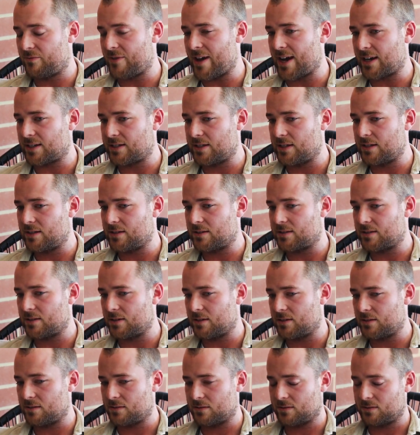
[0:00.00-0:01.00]
fact is
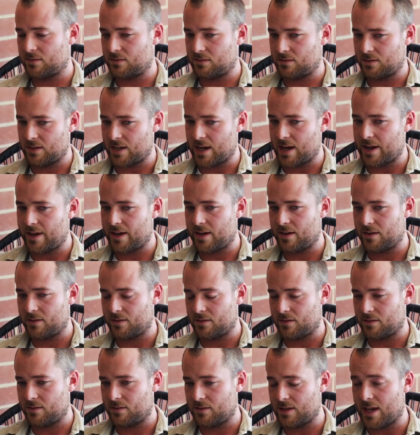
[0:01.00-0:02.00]
that,
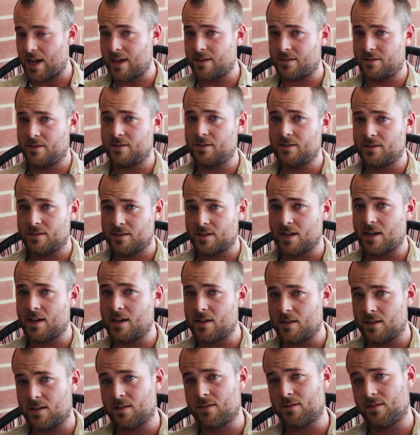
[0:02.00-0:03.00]
as you can
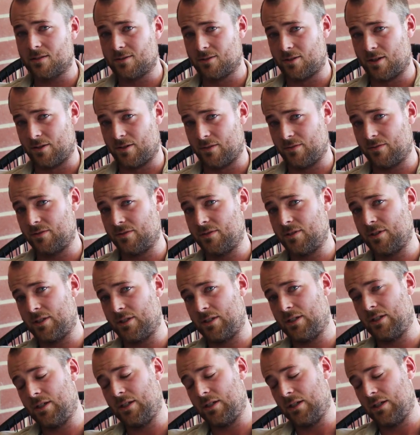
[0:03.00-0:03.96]
see, there's a lot of